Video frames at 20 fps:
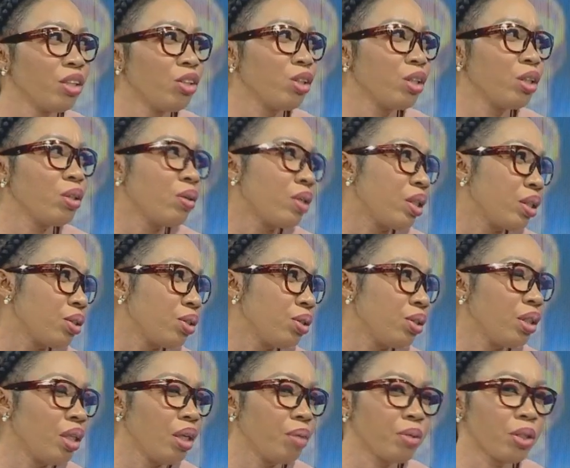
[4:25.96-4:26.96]
tricky
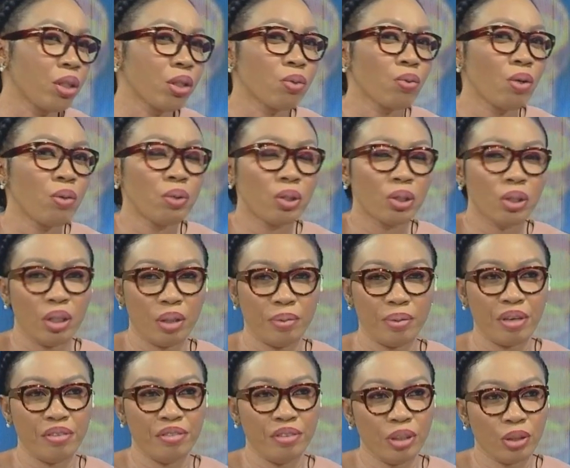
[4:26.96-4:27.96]
question now, because when we talk
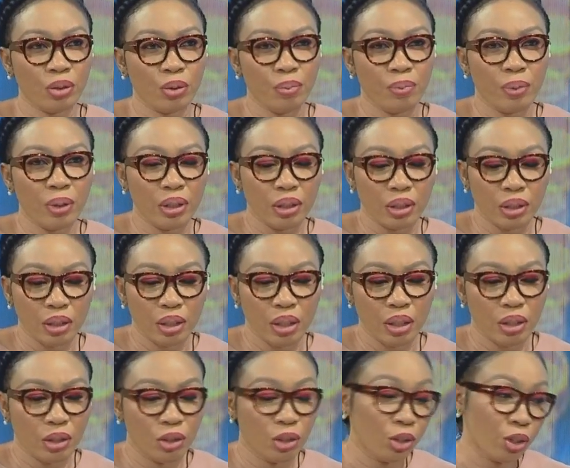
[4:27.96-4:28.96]
about fiscal
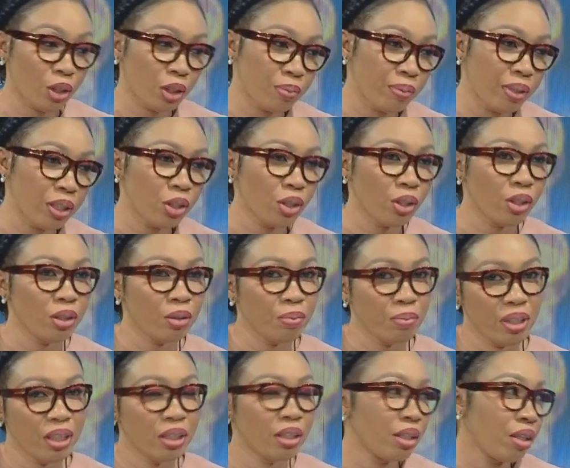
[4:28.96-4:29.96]
policy, you just mentioned
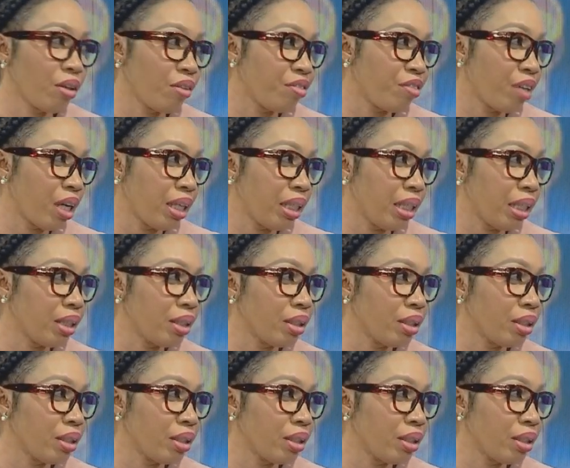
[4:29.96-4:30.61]
Minister of Finance.